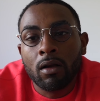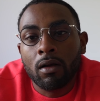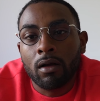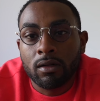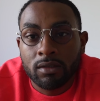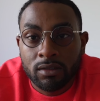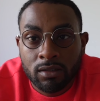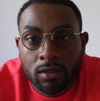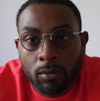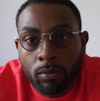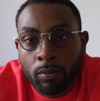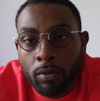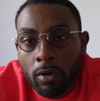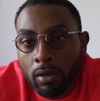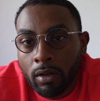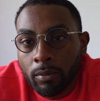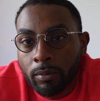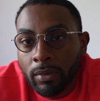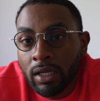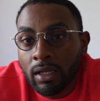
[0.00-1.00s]
called
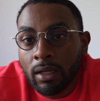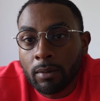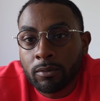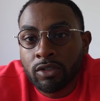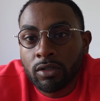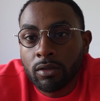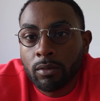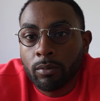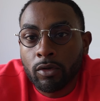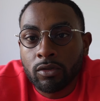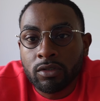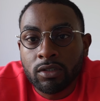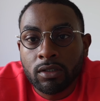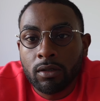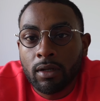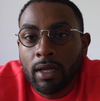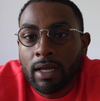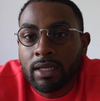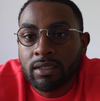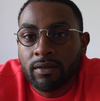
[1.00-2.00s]
scopolamine. I'm sure most of
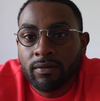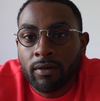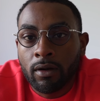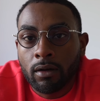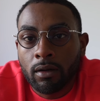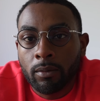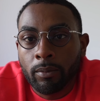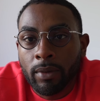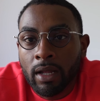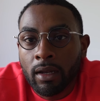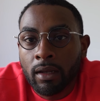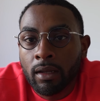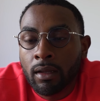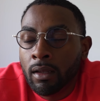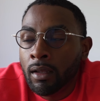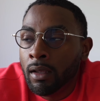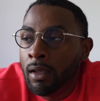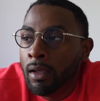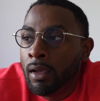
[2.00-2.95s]
you guys have heard about it.